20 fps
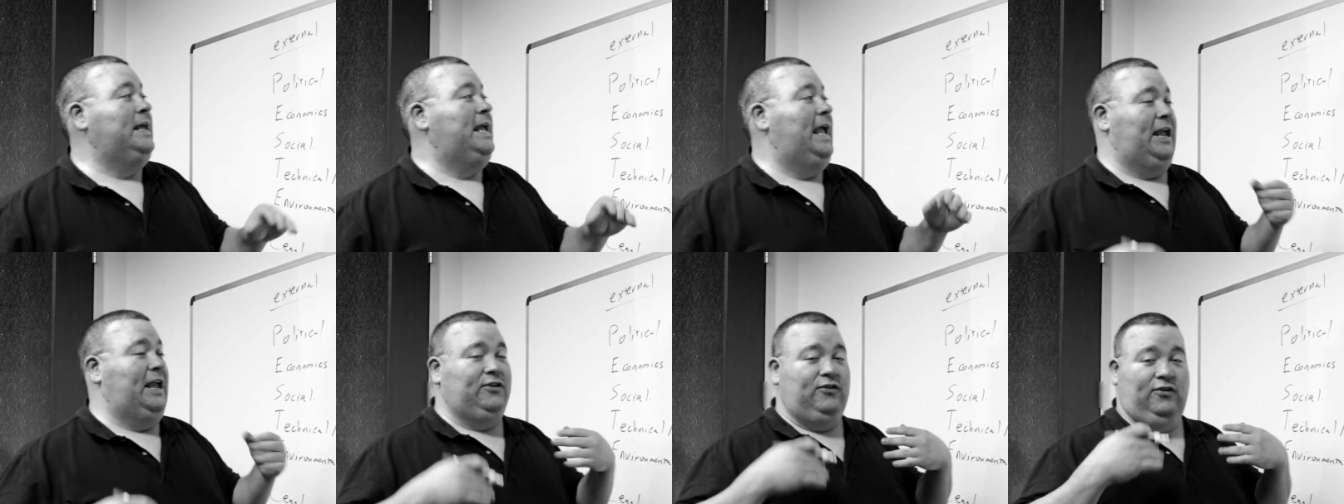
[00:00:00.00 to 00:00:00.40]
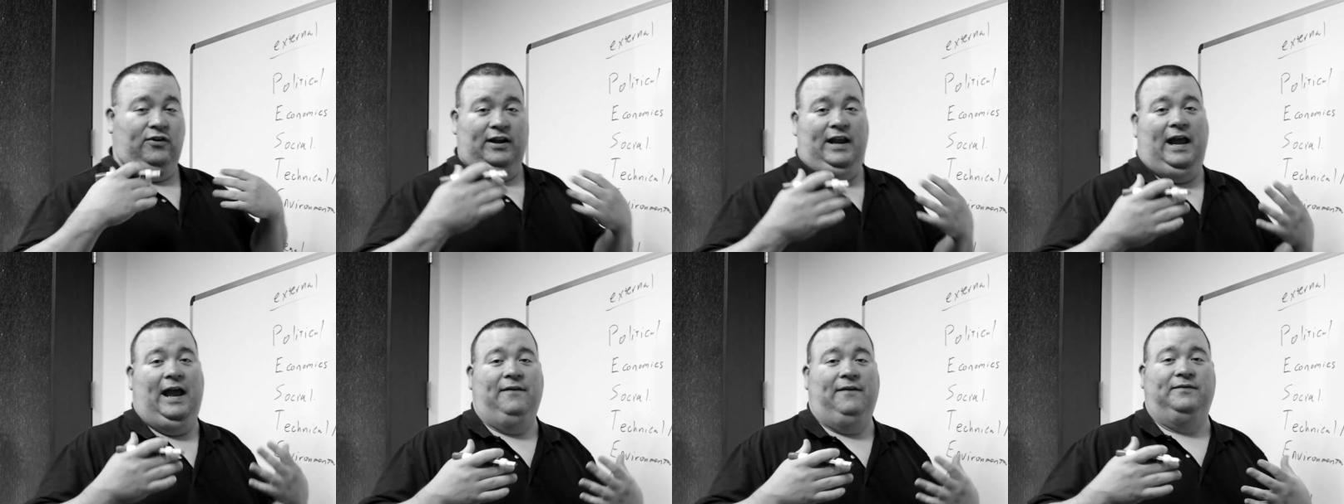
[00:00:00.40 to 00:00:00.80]
and you're going
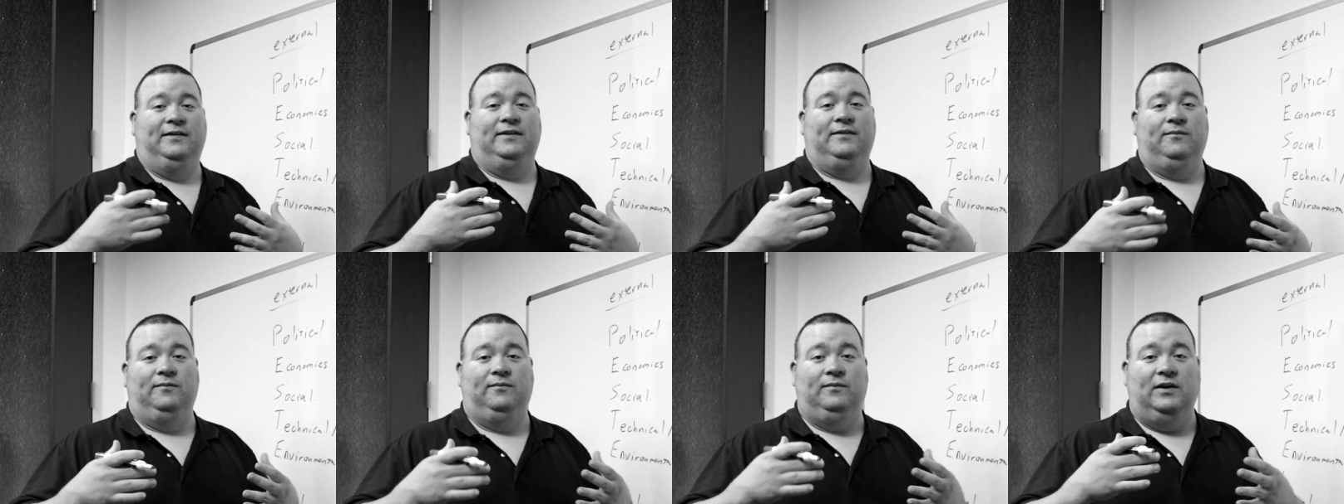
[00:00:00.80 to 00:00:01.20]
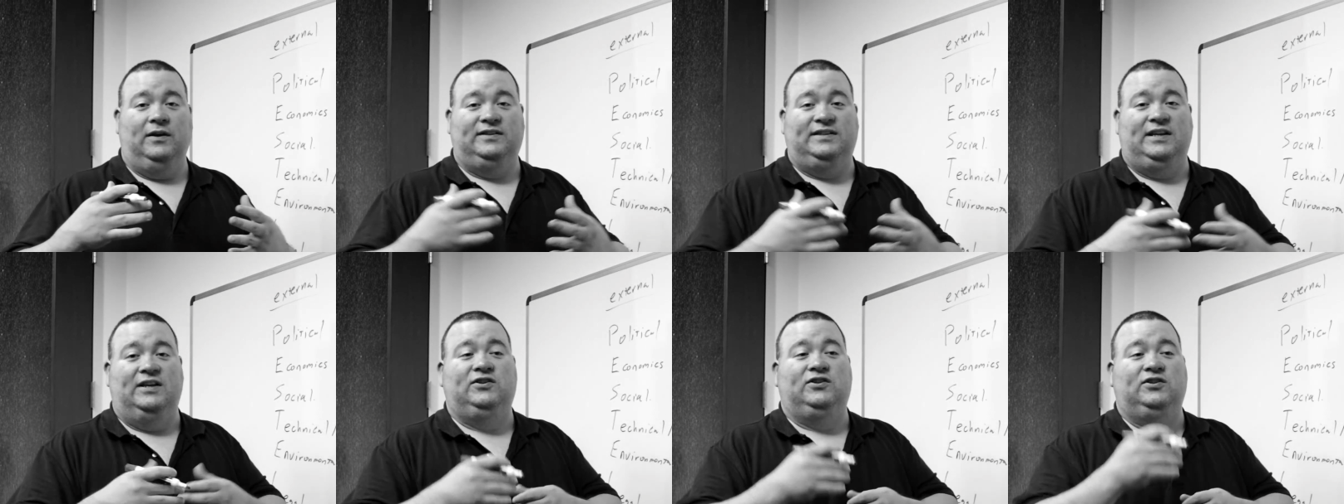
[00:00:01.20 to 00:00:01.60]
to have to
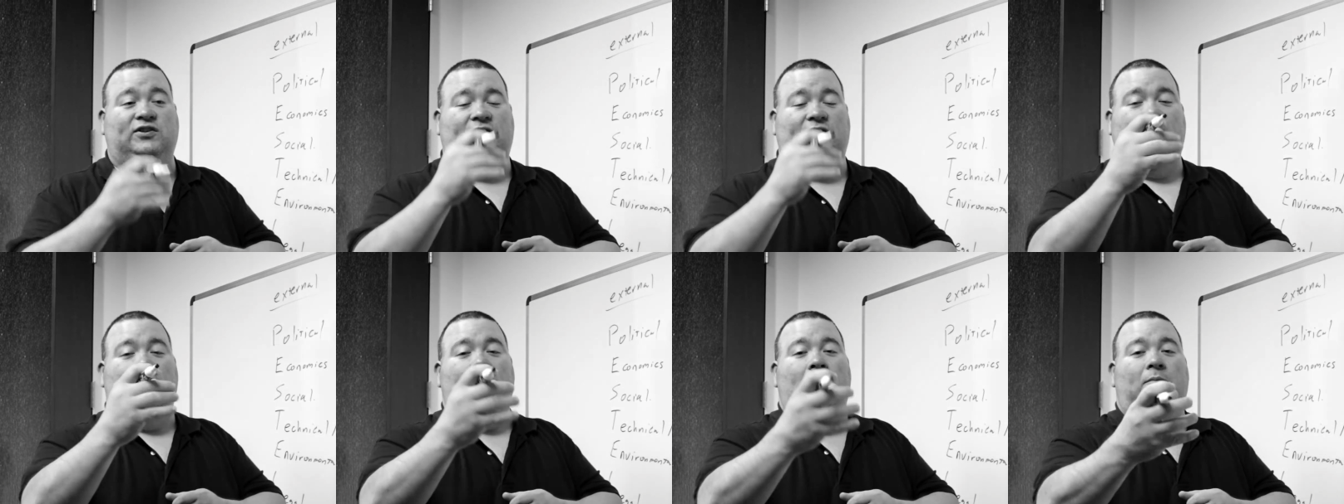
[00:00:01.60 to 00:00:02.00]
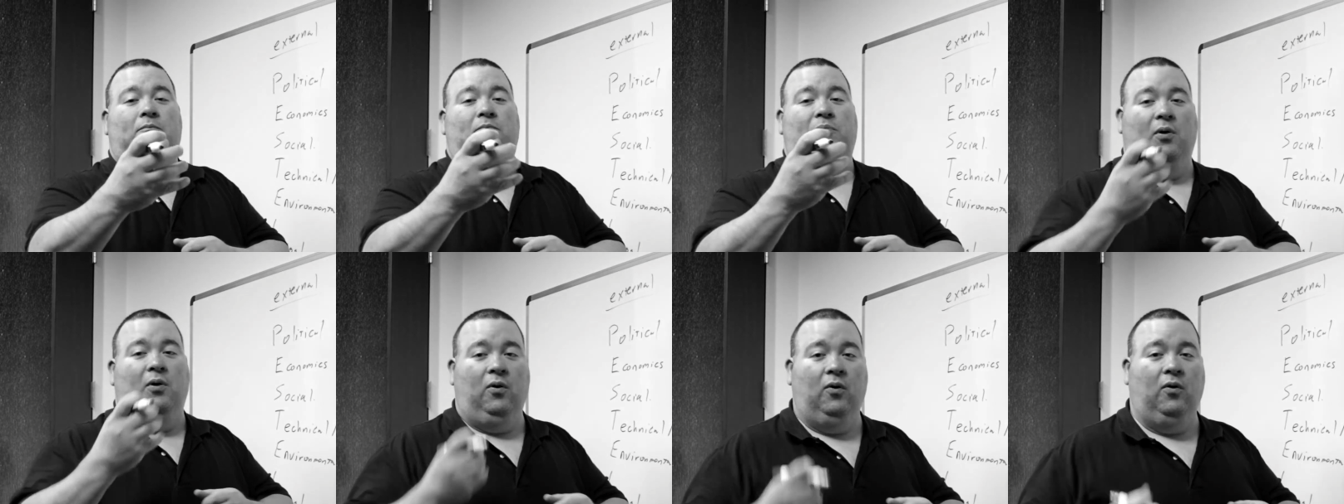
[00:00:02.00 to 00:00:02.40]
essentially
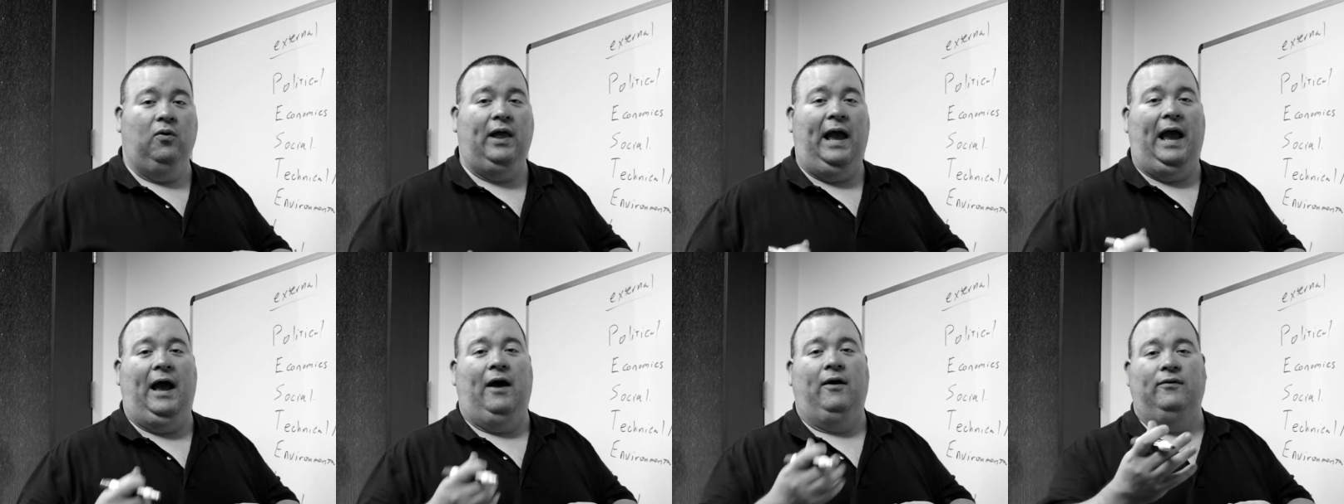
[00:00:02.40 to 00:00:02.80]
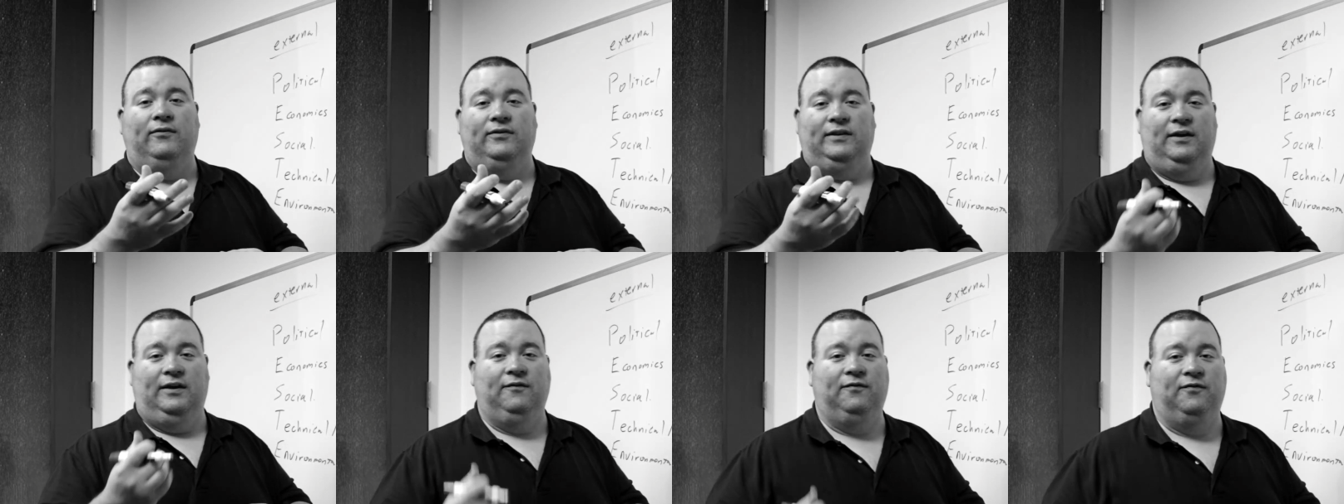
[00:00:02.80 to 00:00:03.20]
pull out
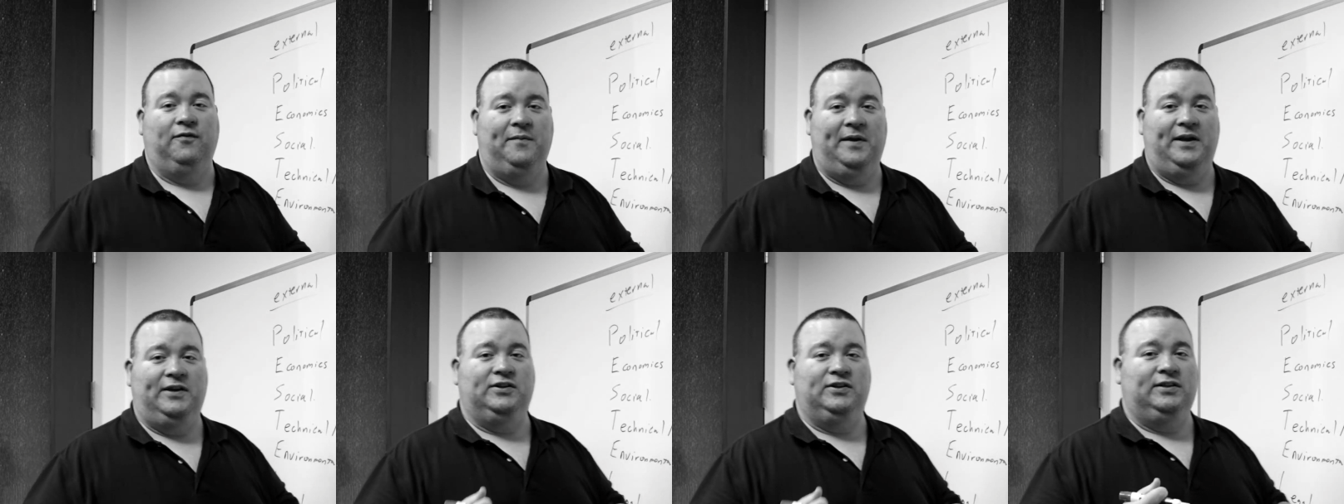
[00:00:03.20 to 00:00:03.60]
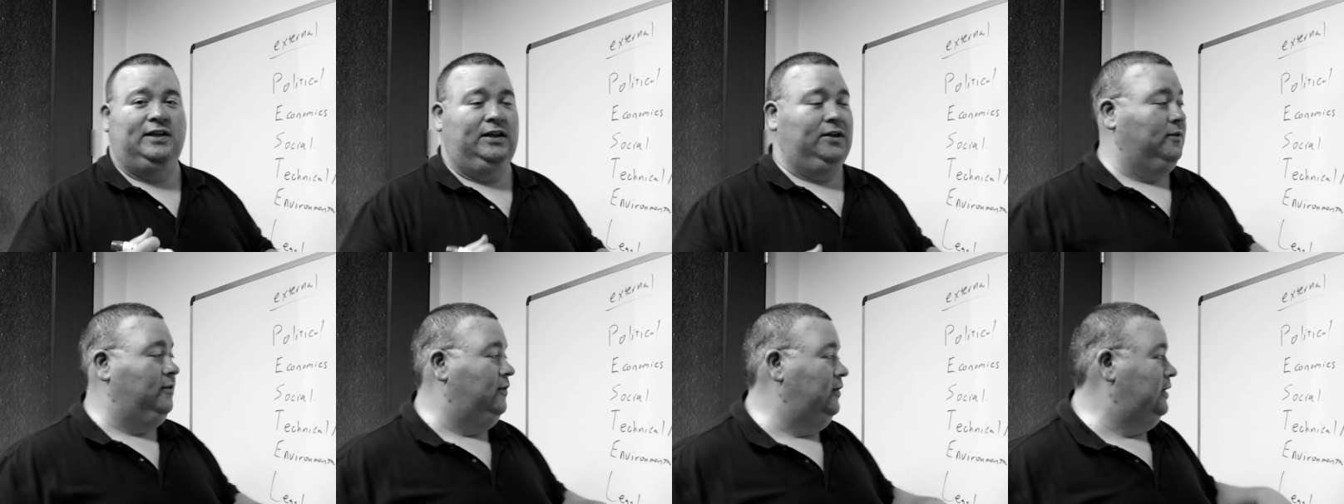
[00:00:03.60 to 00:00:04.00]
the information that
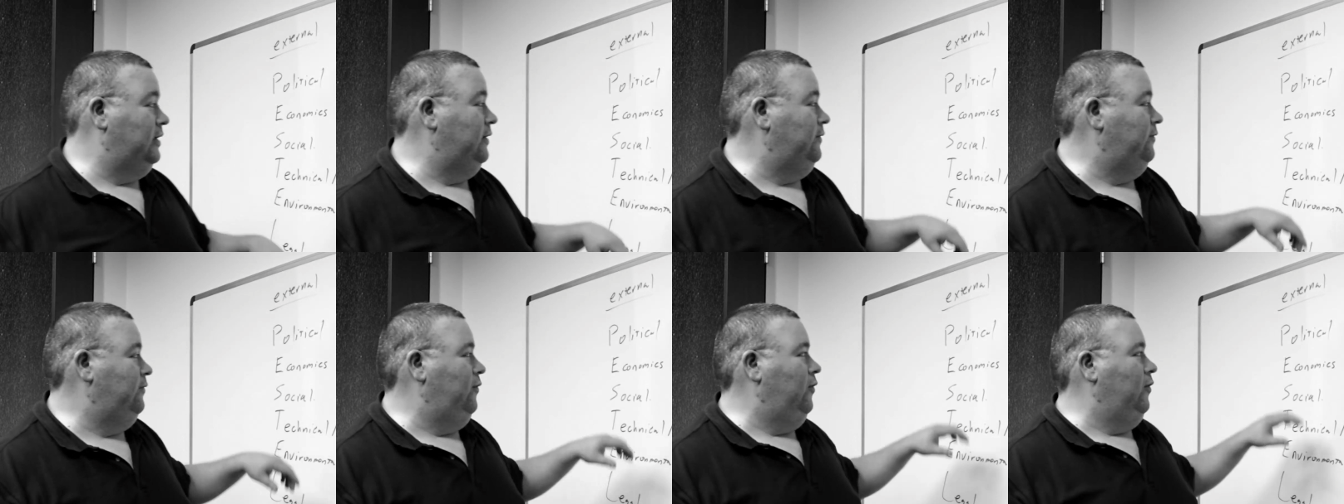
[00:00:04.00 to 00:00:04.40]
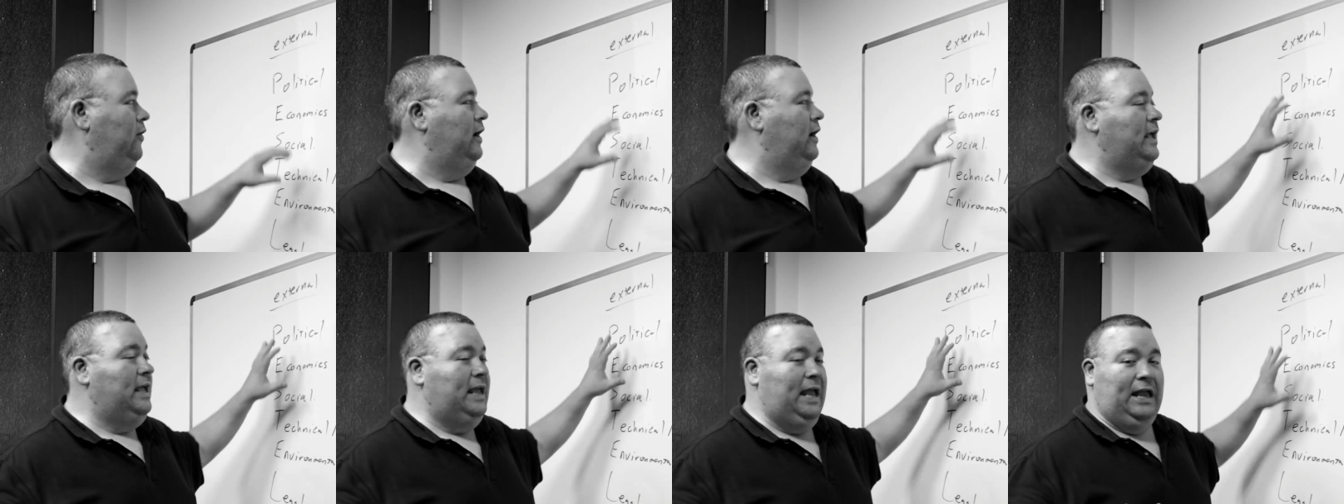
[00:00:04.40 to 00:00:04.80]
you're looking for,
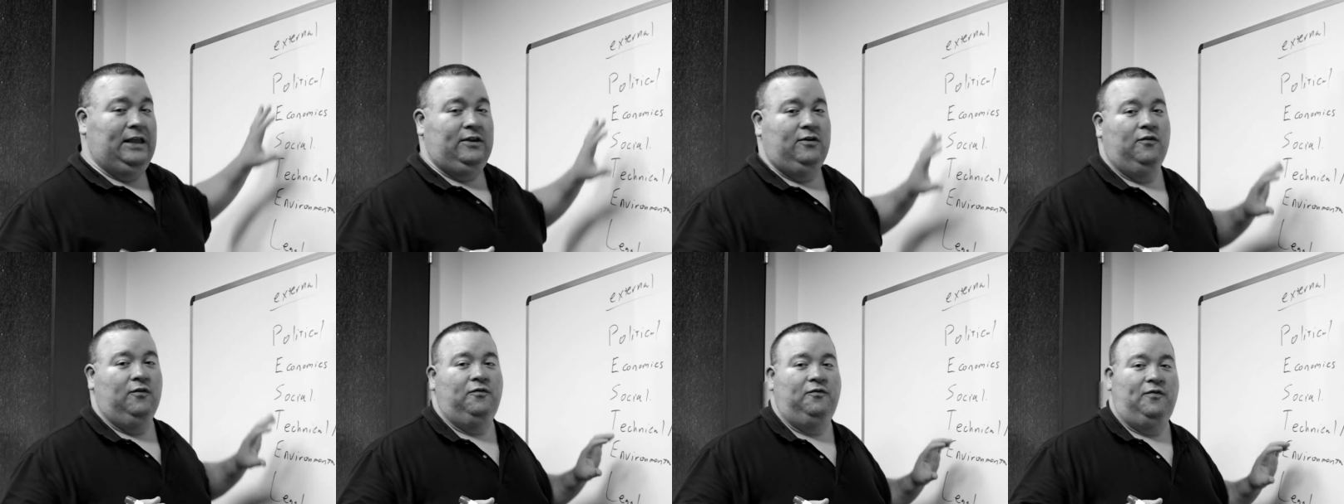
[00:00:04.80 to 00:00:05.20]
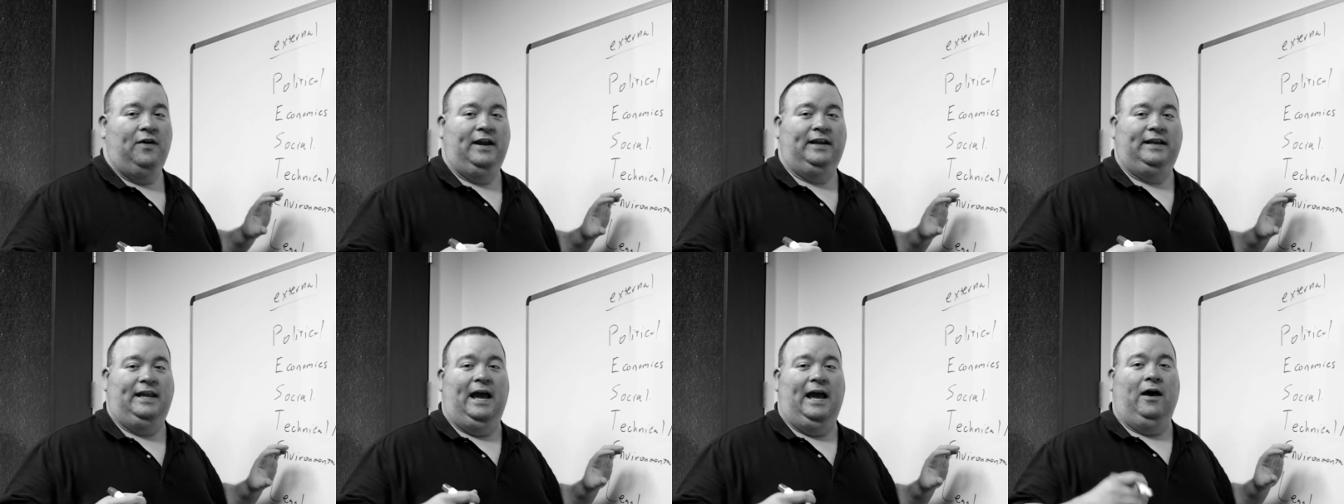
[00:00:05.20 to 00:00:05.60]
and you'll
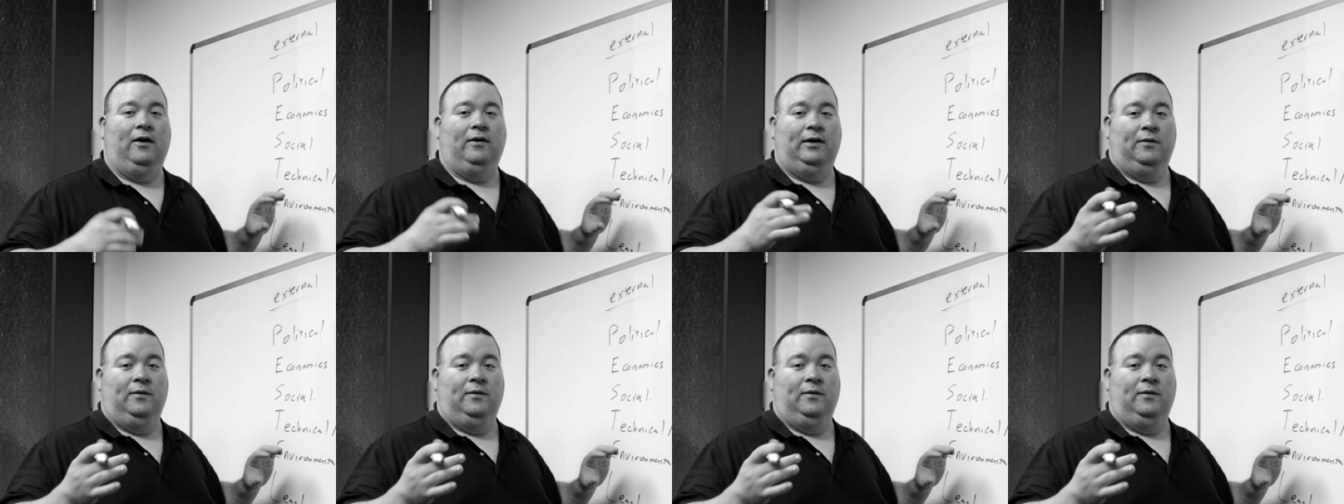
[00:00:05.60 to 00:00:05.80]
find out.